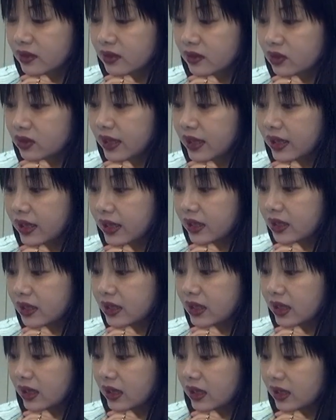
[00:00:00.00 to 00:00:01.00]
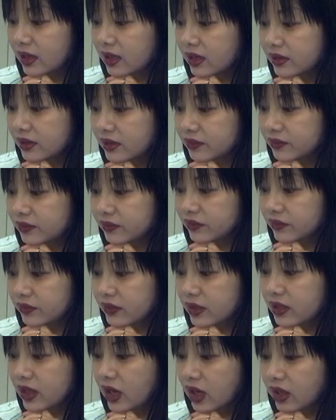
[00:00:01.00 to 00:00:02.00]
Okay,
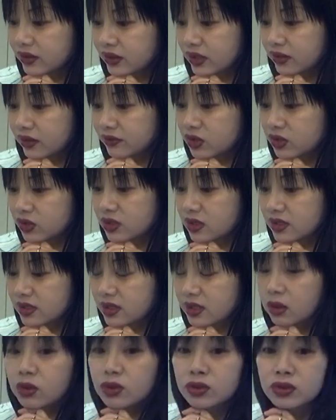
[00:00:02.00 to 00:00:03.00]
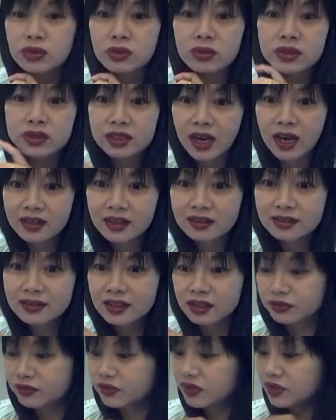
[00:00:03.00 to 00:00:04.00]
yang deficiency, also yang
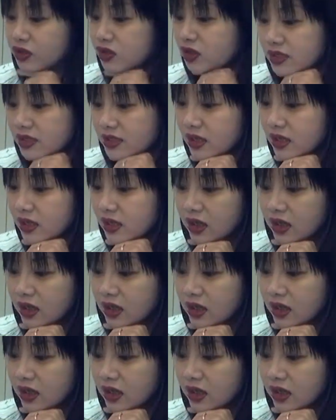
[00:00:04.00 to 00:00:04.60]
deficiency.